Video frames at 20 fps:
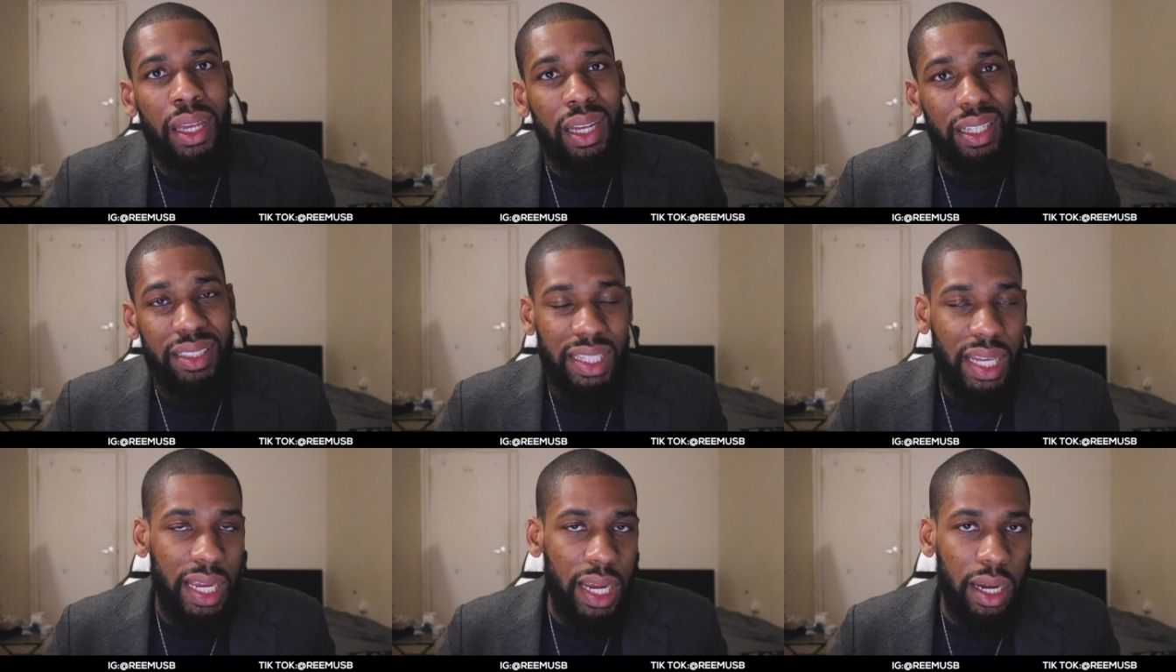
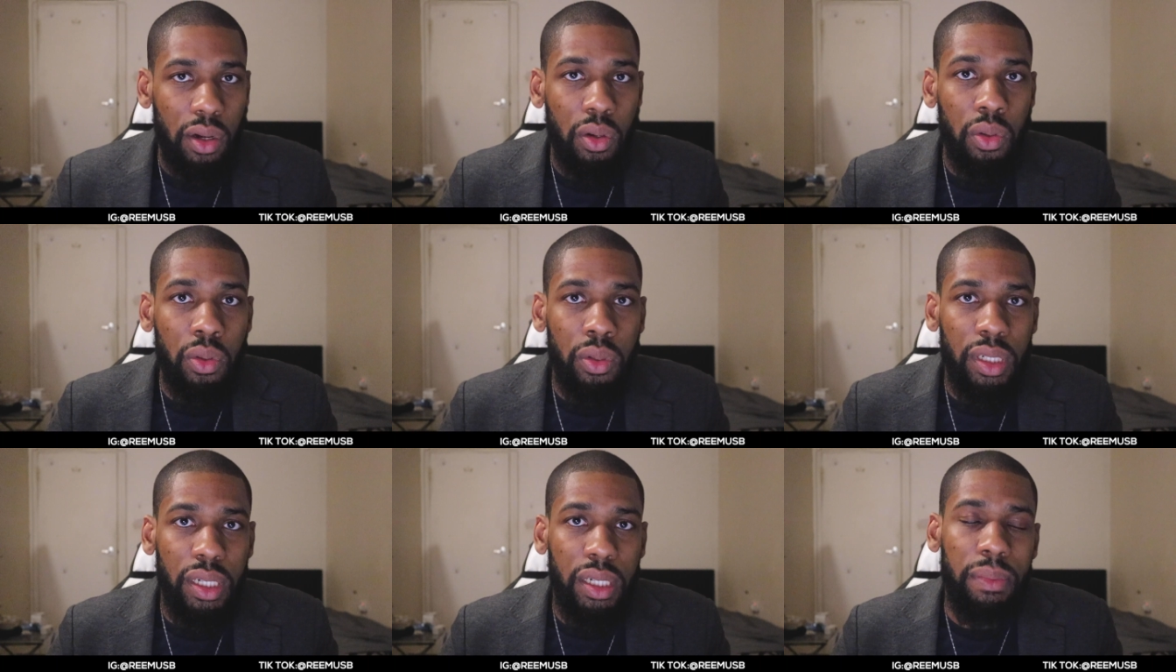as they get
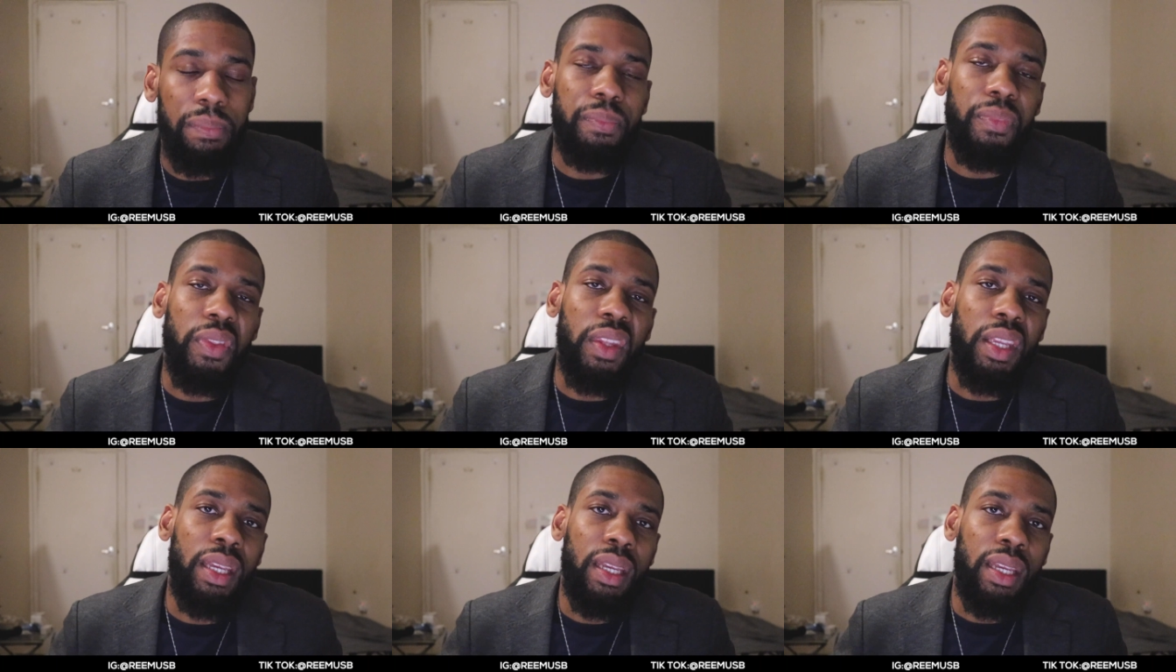older
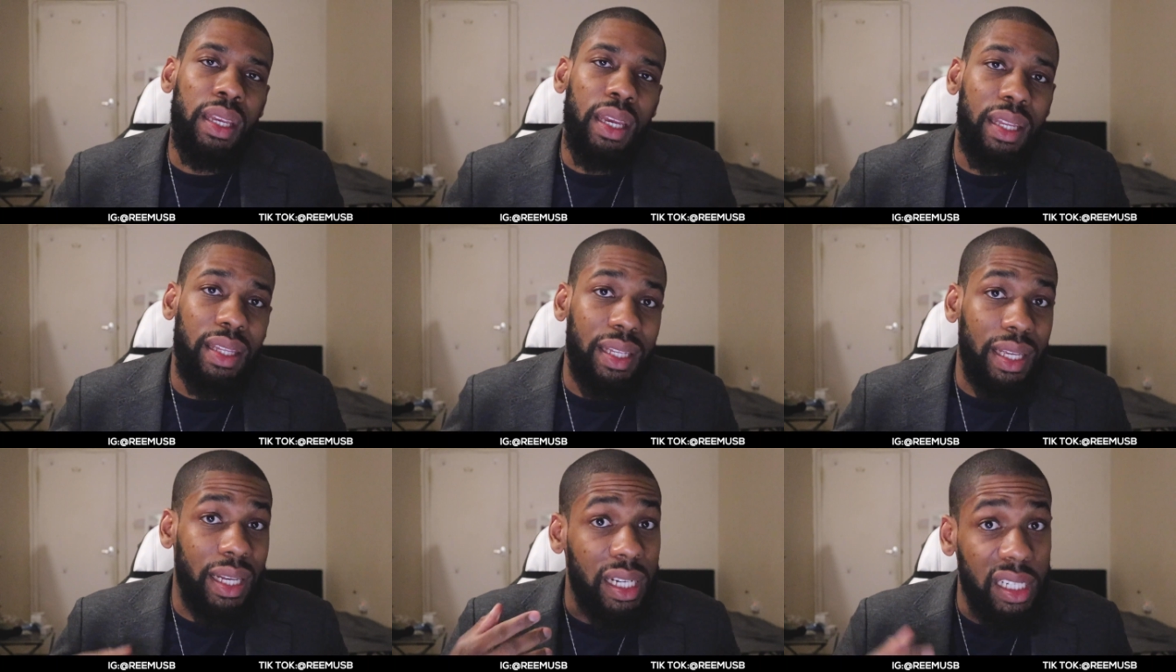
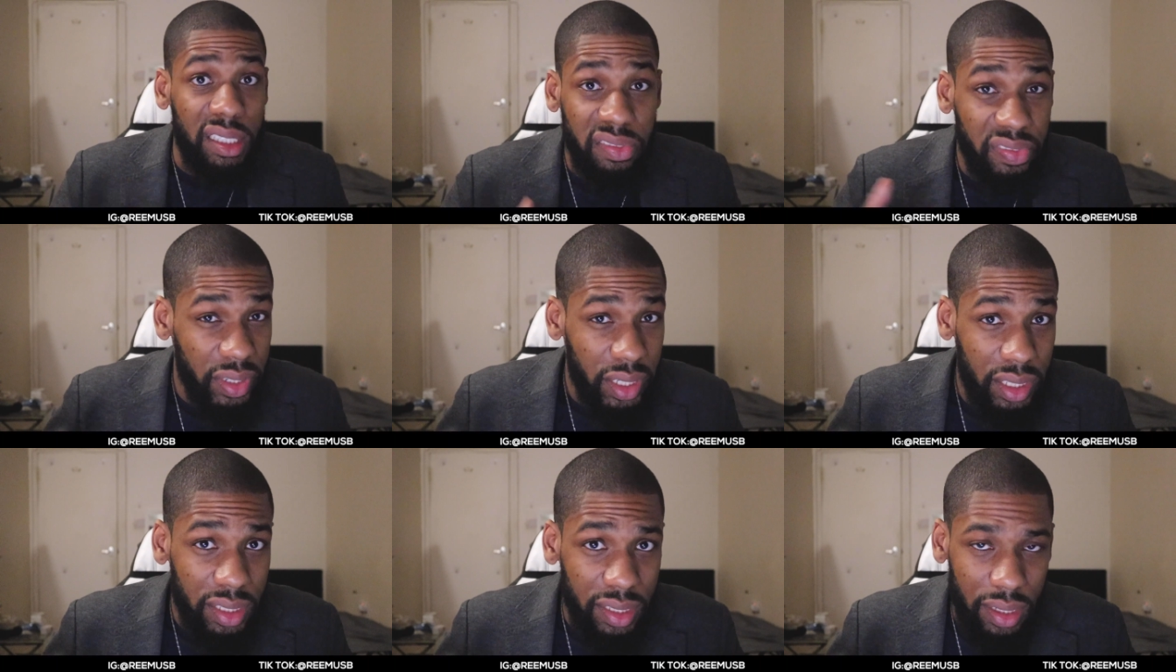and they're less
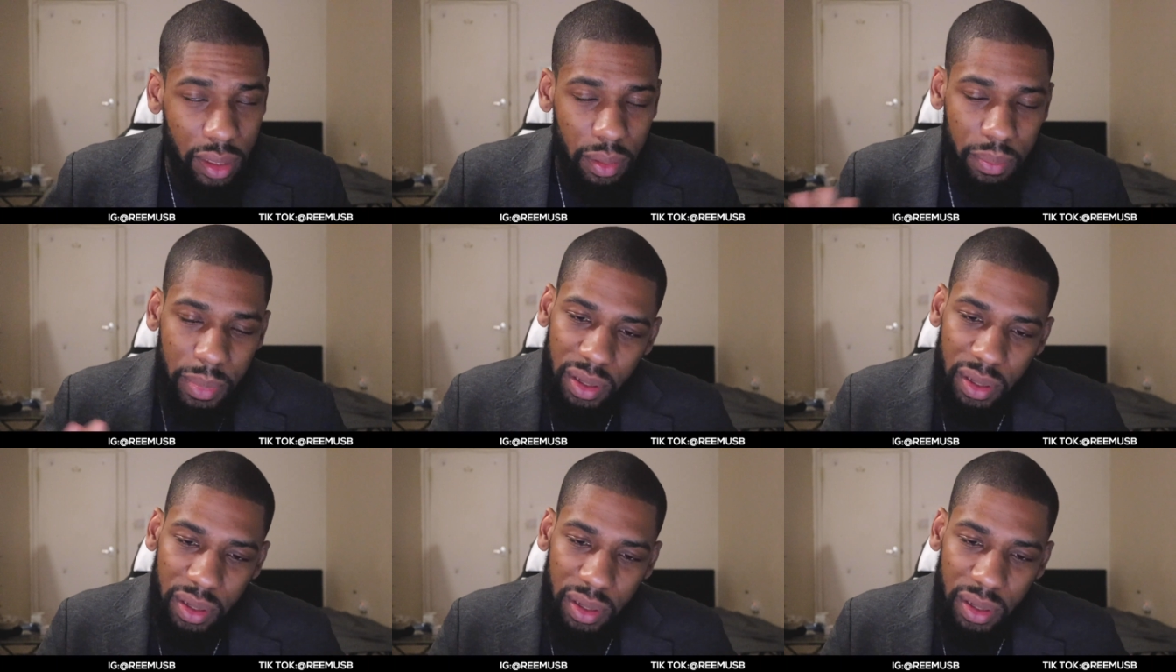fertile.